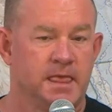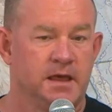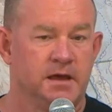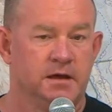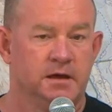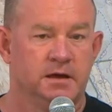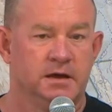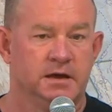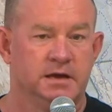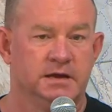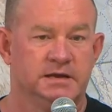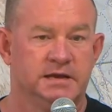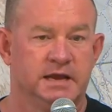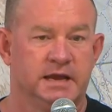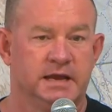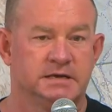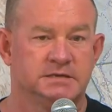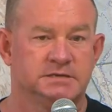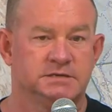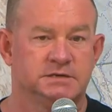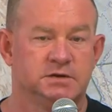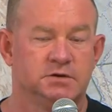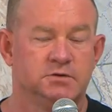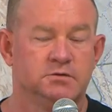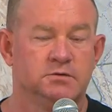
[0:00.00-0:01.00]
it takes
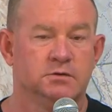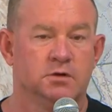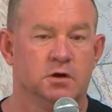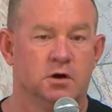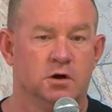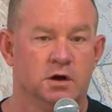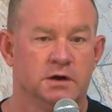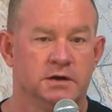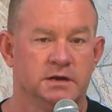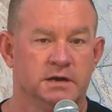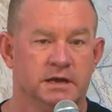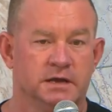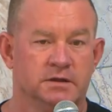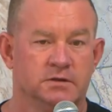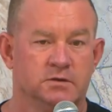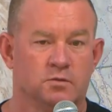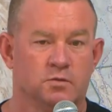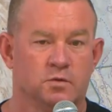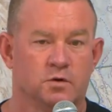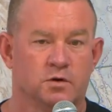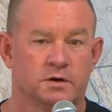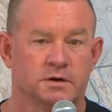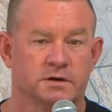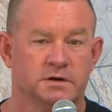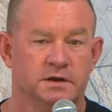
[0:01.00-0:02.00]
too long to get the
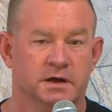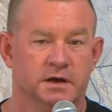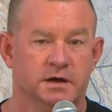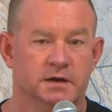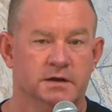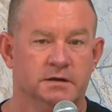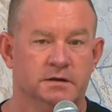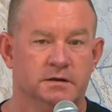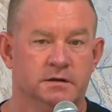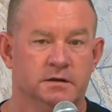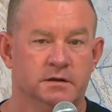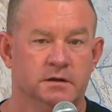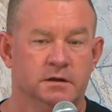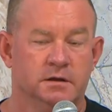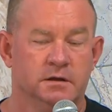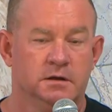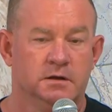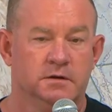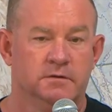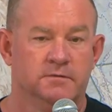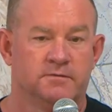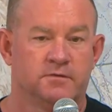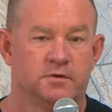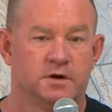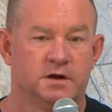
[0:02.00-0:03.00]
work done
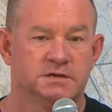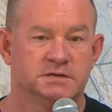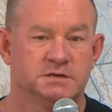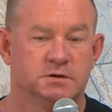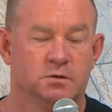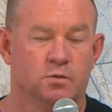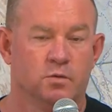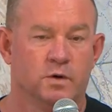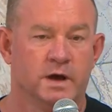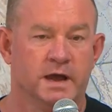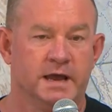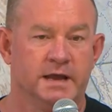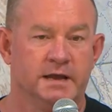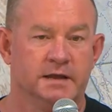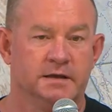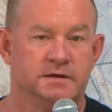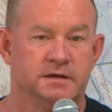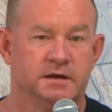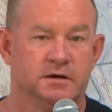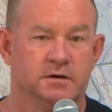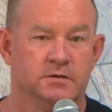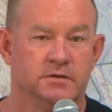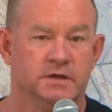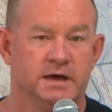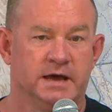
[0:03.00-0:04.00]
for us to wait
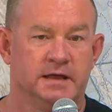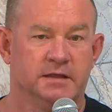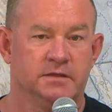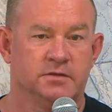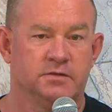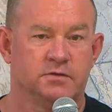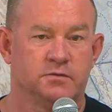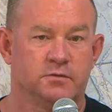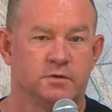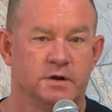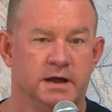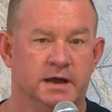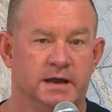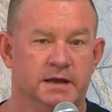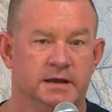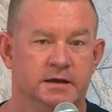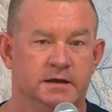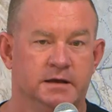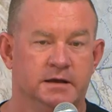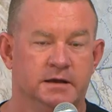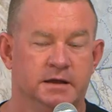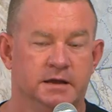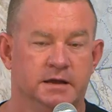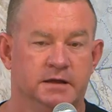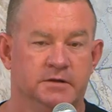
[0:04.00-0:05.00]
until that threat
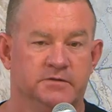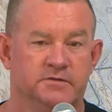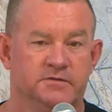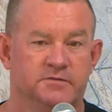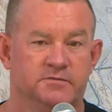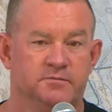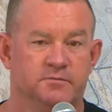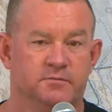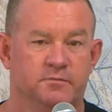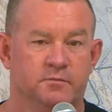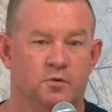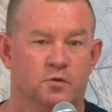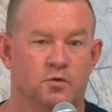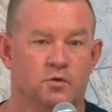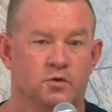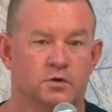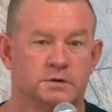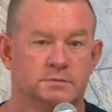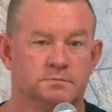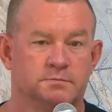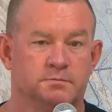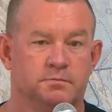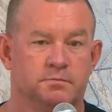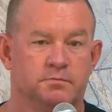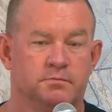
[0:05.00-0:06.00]
is more
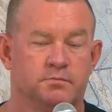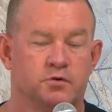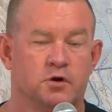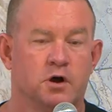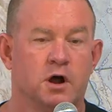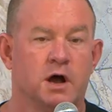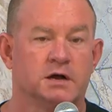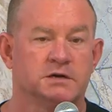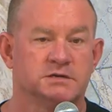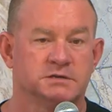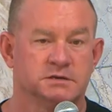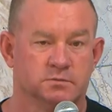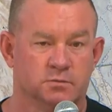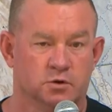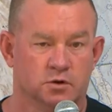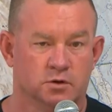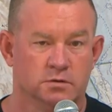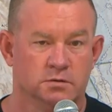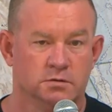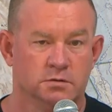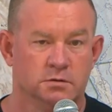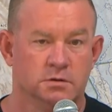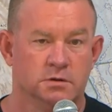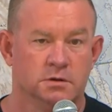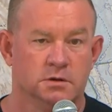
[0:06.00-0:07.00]
proximal,
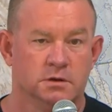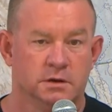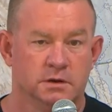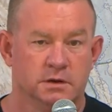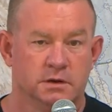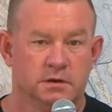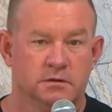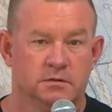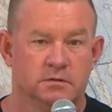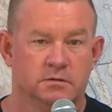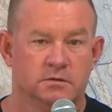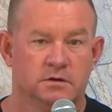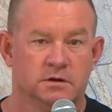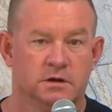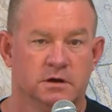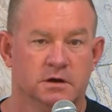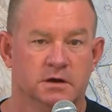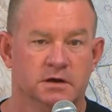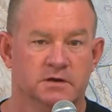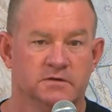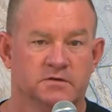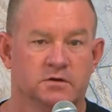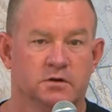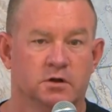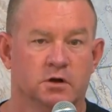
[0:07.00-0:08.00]

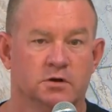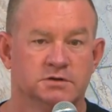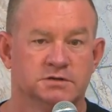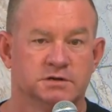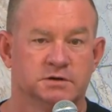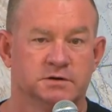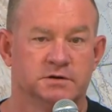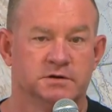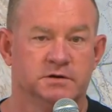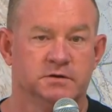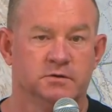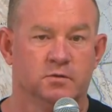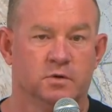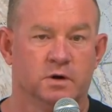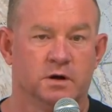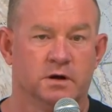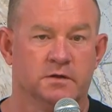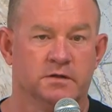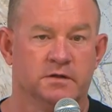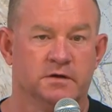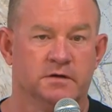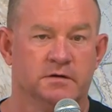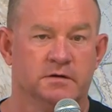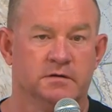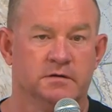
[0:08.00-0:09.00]
is closer to where
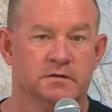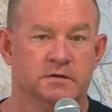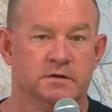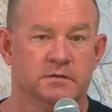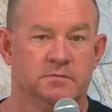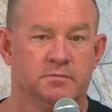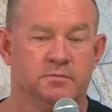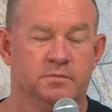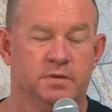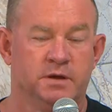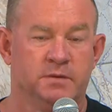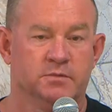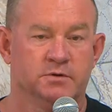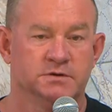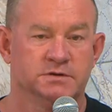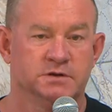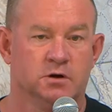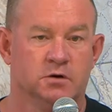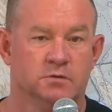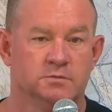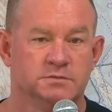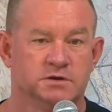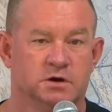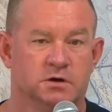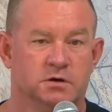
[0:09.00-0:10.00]
the people's
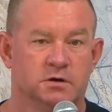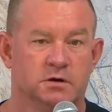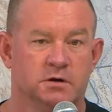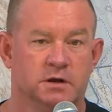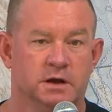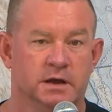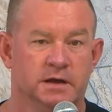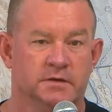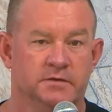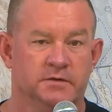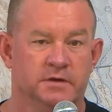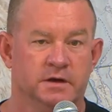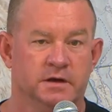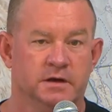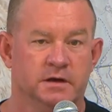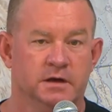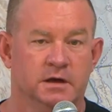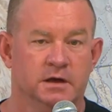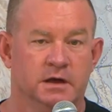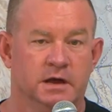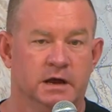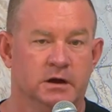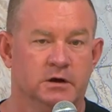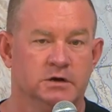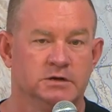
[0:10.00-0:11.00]
homes are and the
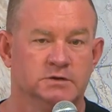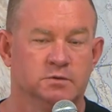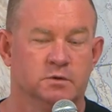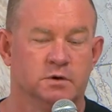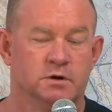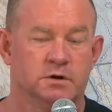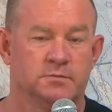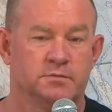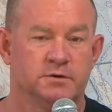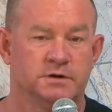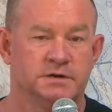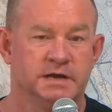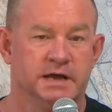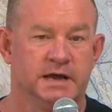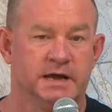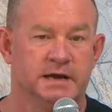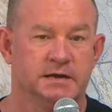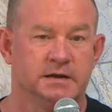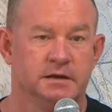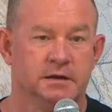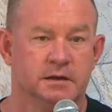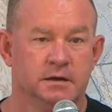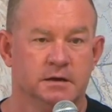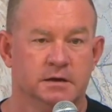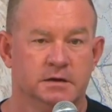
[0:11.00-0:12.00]
areas we want to protect.
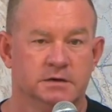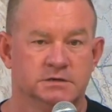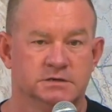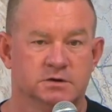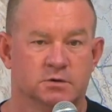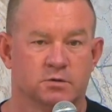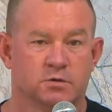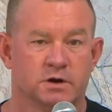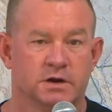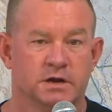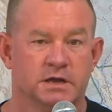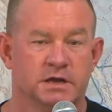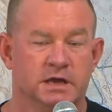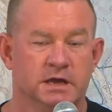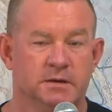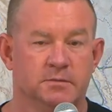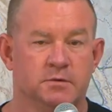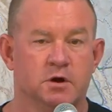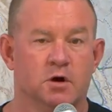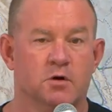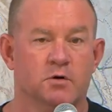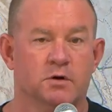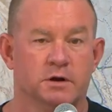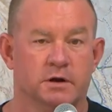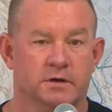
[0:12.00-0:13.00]
So we're going to keep
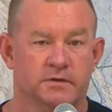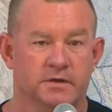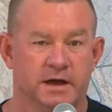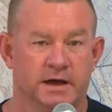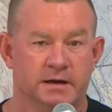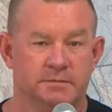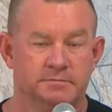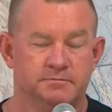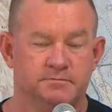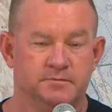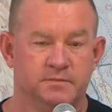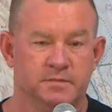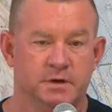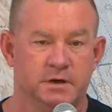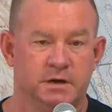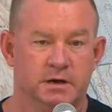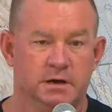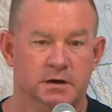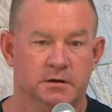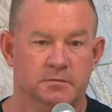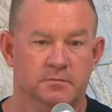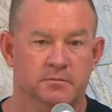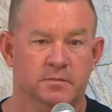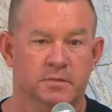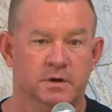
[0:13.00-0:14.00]
going on that.
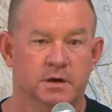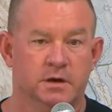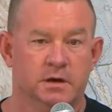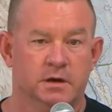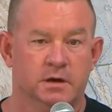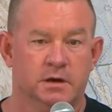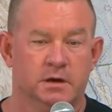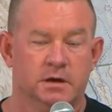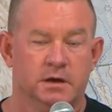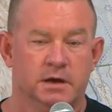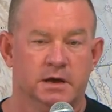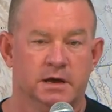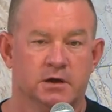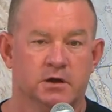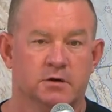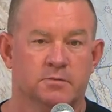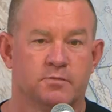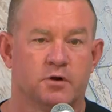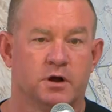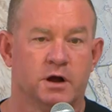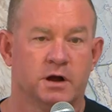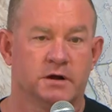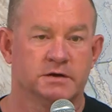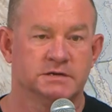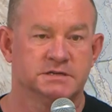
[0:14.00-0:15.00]
And good
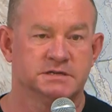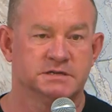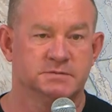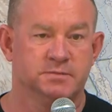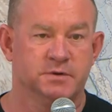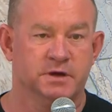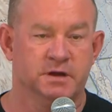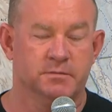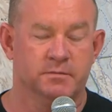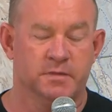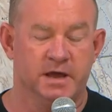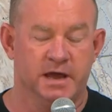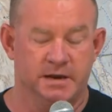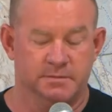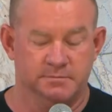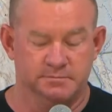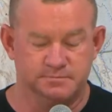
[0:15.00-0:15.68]
progress is being made.